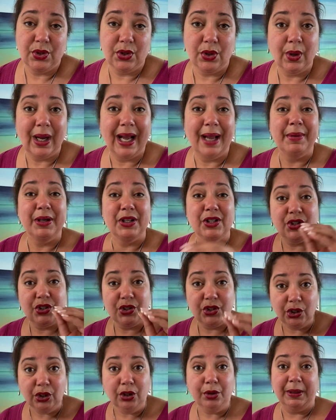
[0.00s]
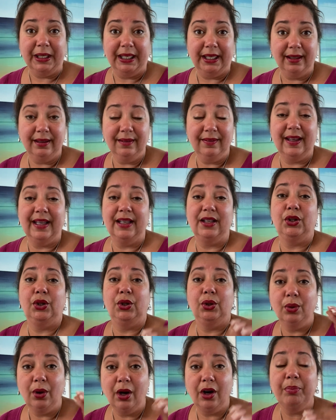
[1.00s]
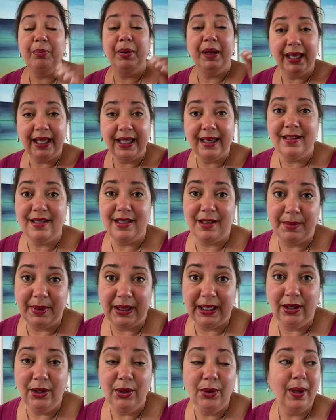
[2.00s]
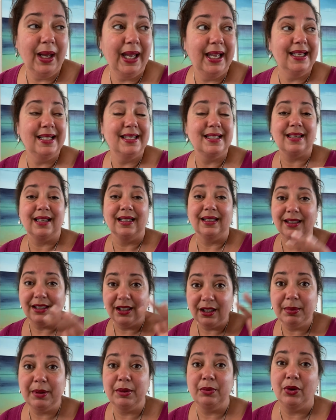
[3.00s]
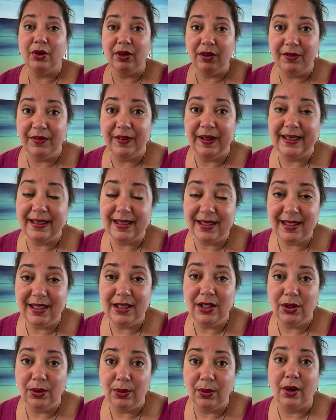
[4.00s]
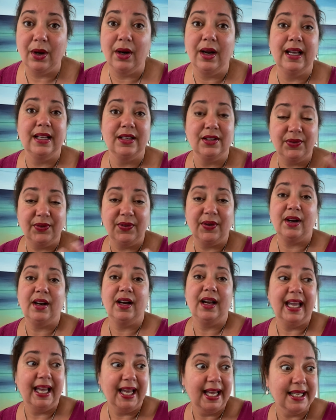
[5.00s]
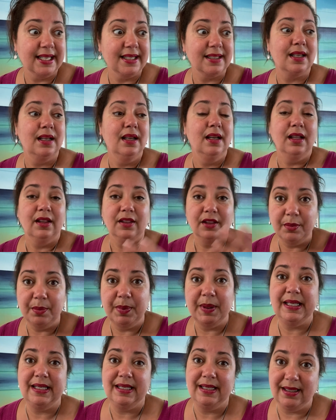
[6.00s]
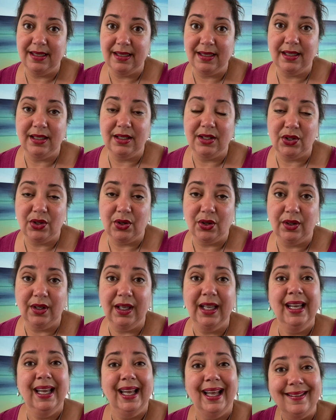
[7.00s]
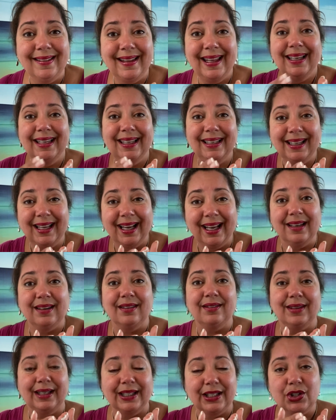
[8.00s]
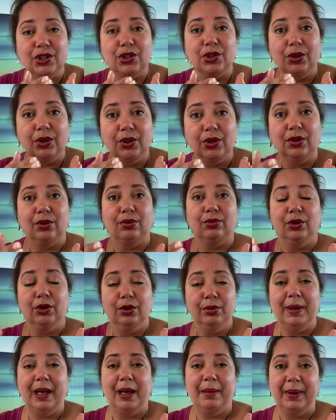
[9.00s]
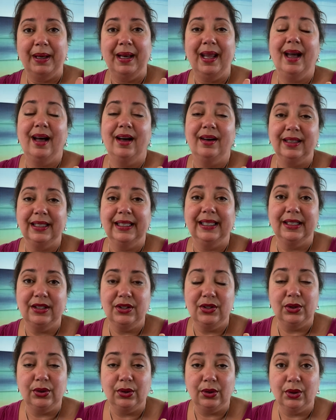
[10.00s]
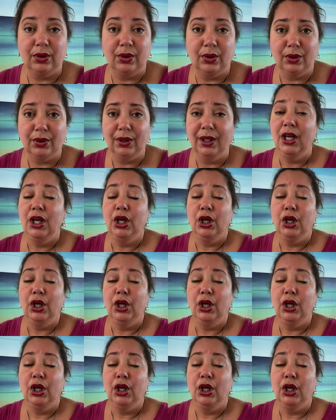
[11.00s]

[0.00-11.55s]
So I'm assuming that you are picking somebody who is a little bit more advanced than you are as far as the business is concerned, and they can kind of like show you the roadmap on how to get to your goal.